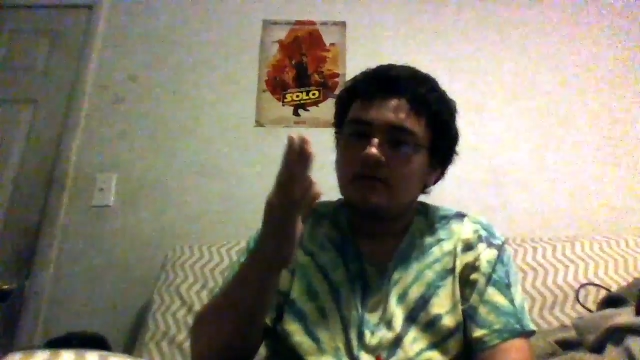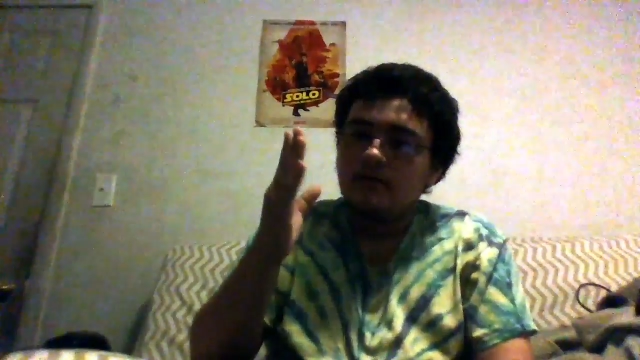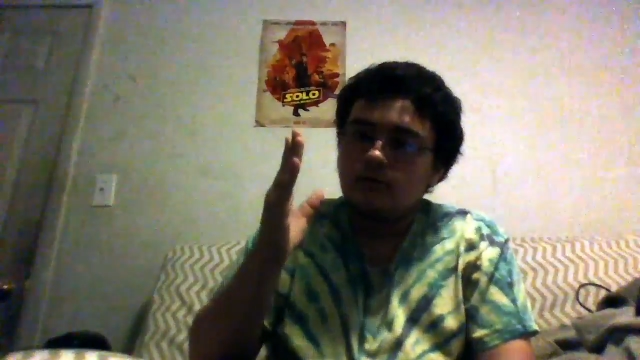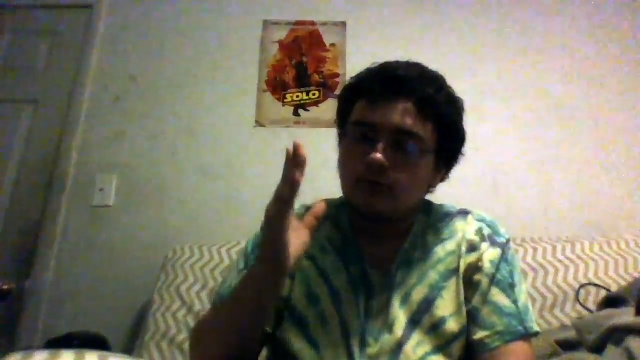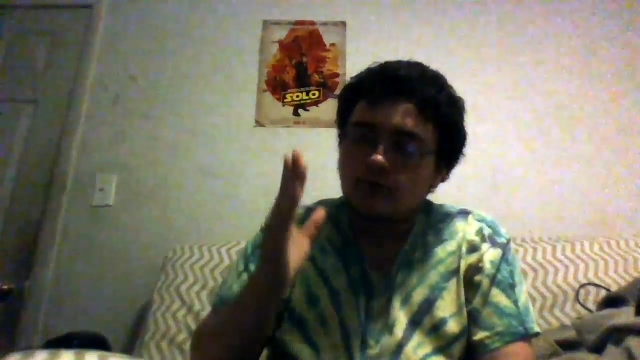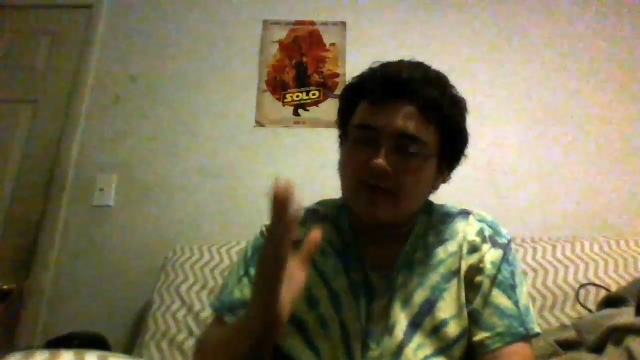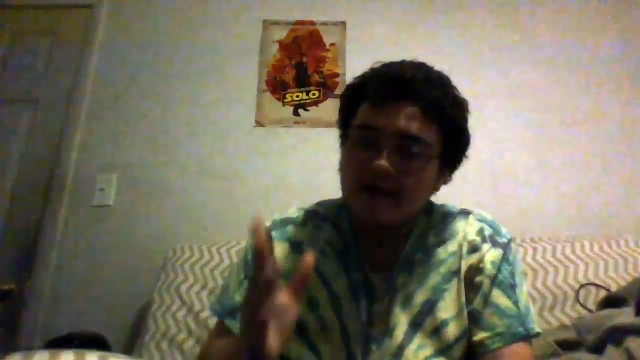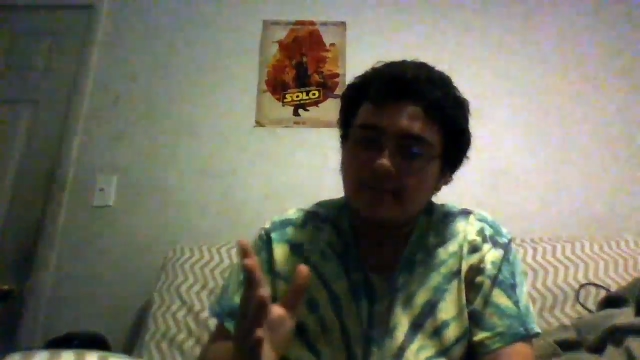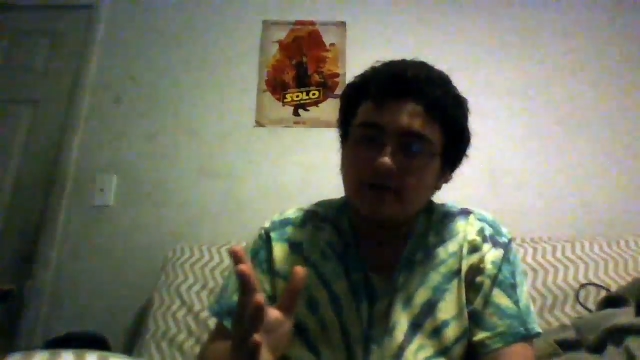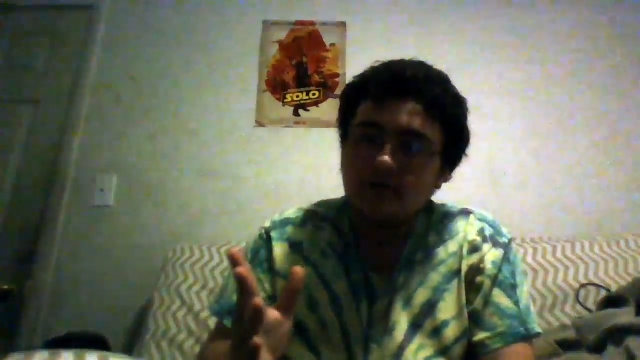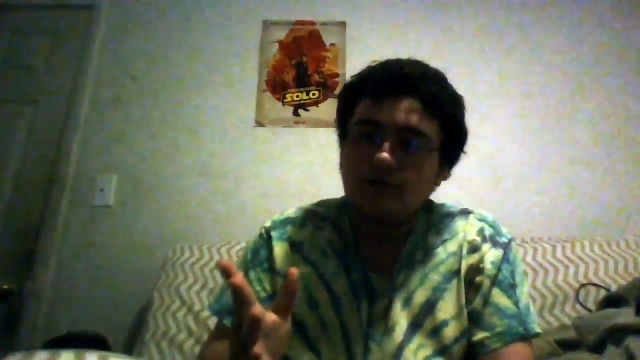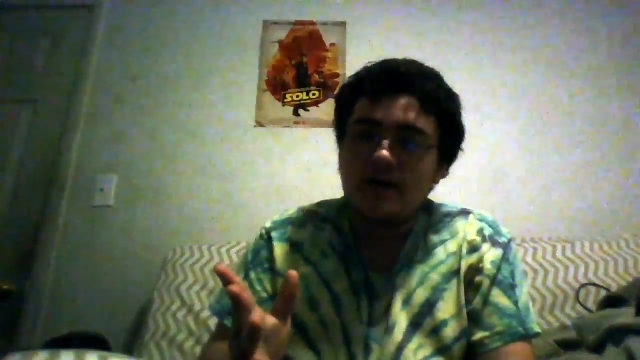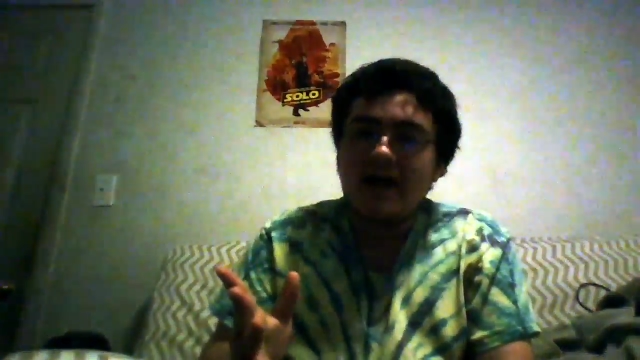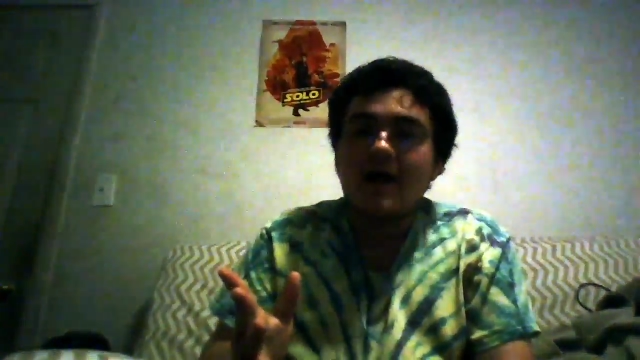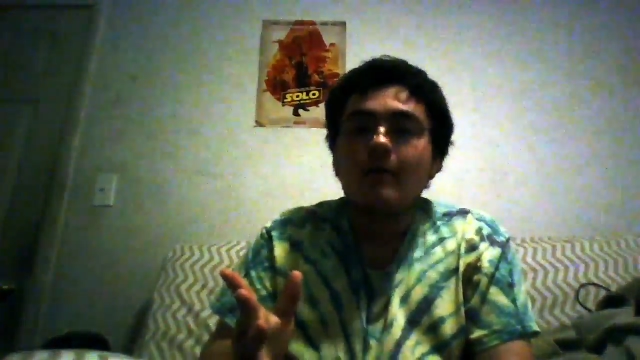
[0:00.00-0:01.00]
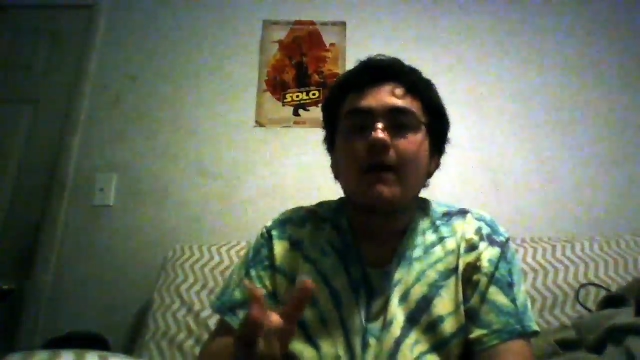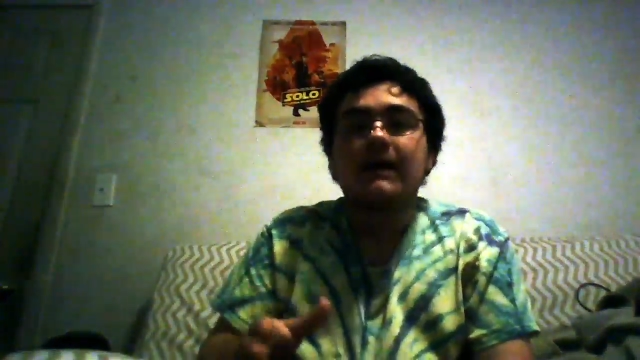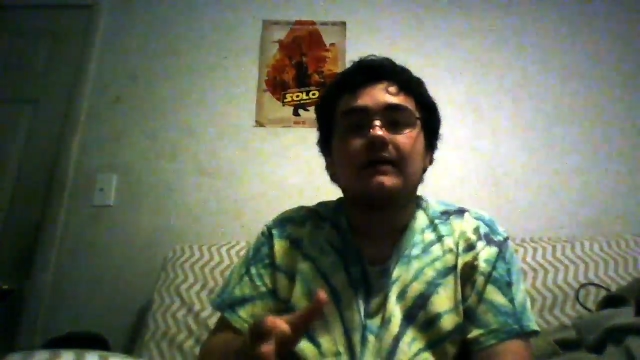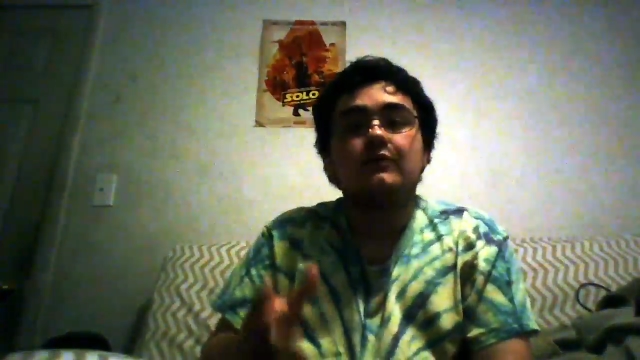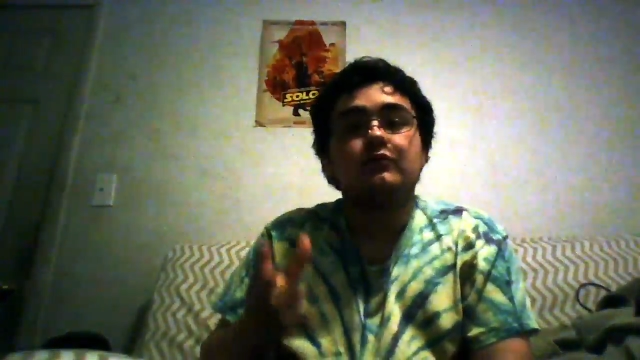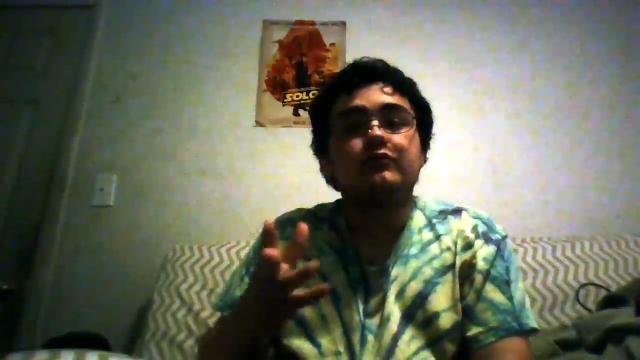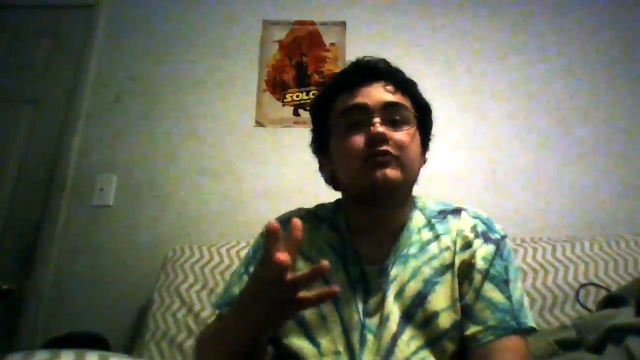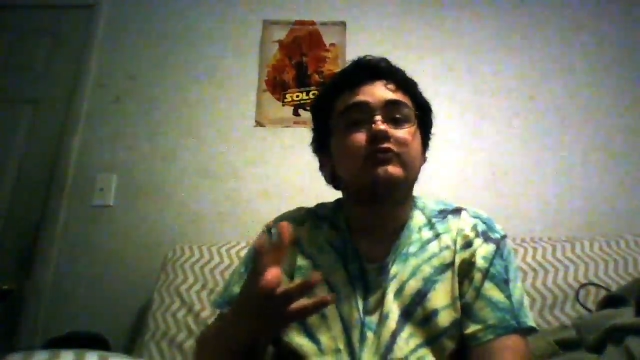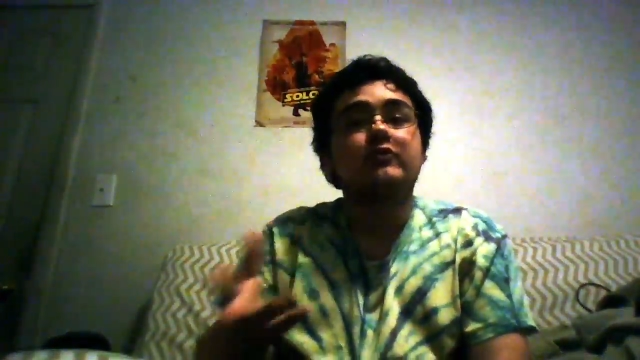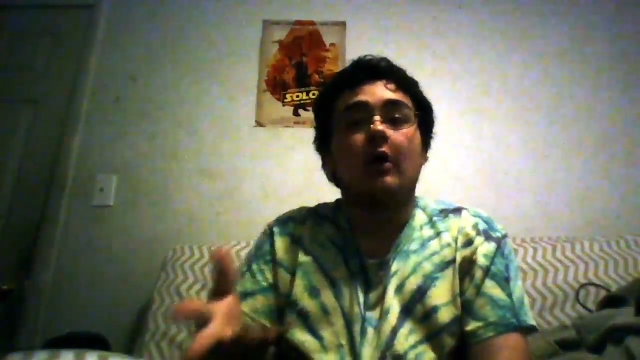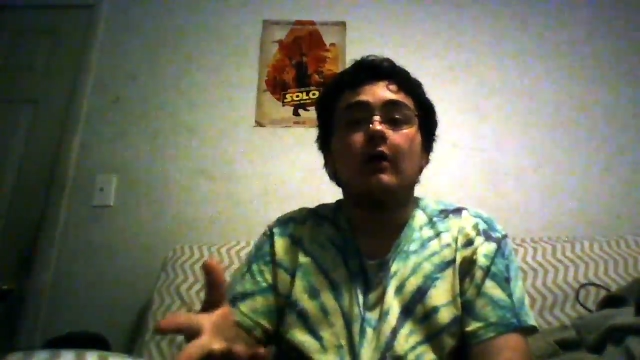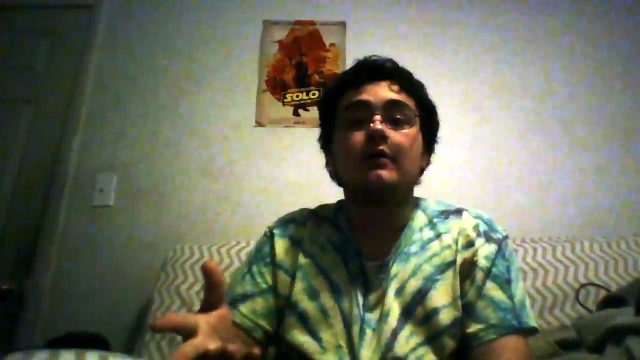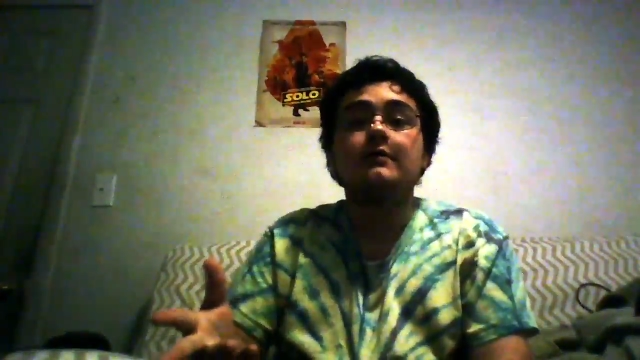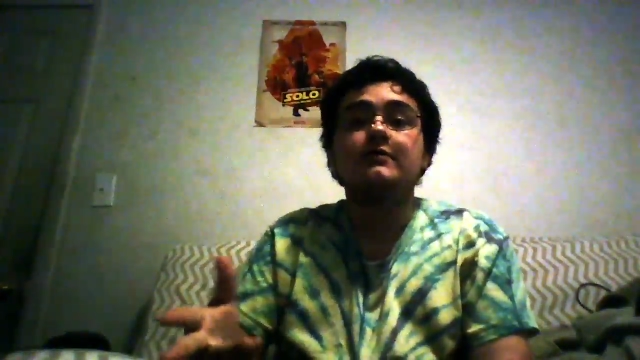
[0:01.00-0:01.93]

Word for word: So that means now I can start